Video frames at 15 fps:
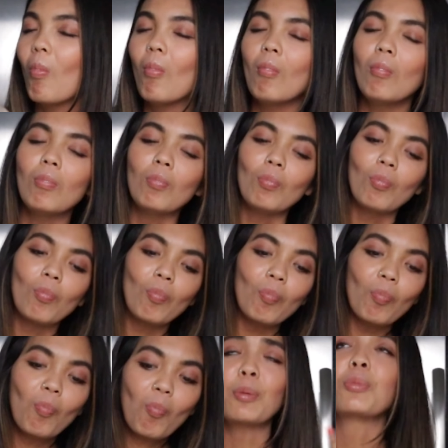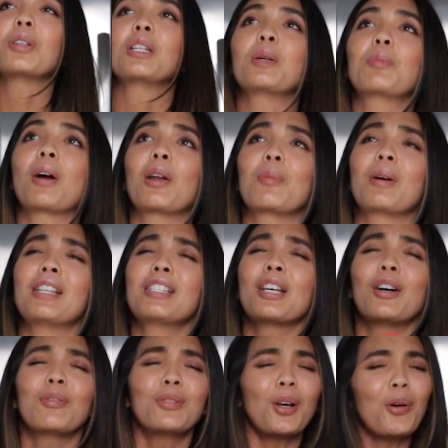I'm really proud of
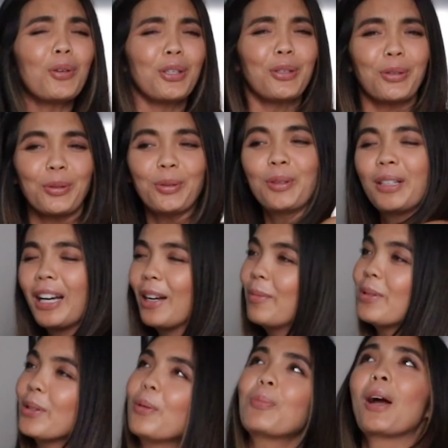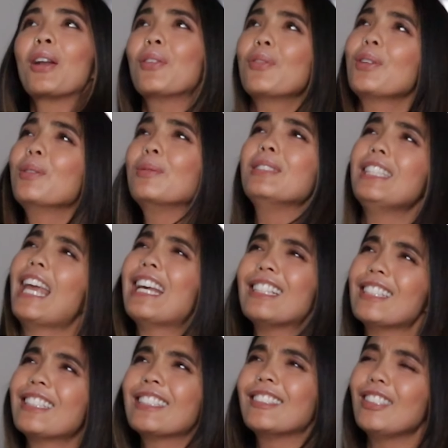myself. Go you. I'm so proud of you.
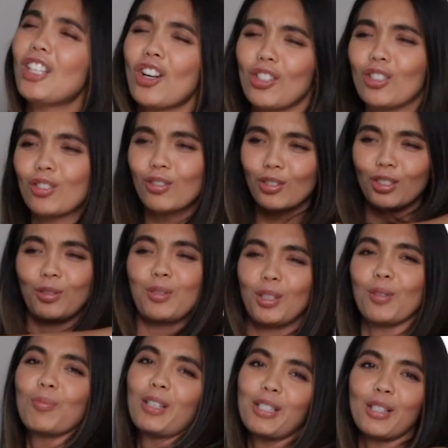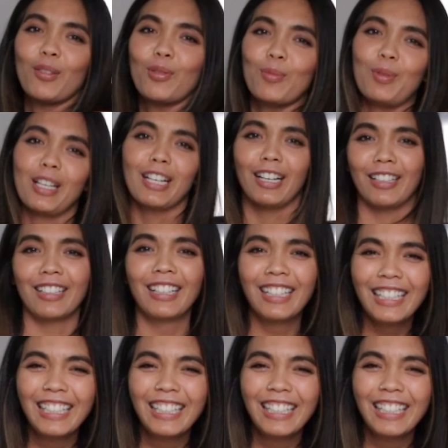Yes. Give myself a big hug.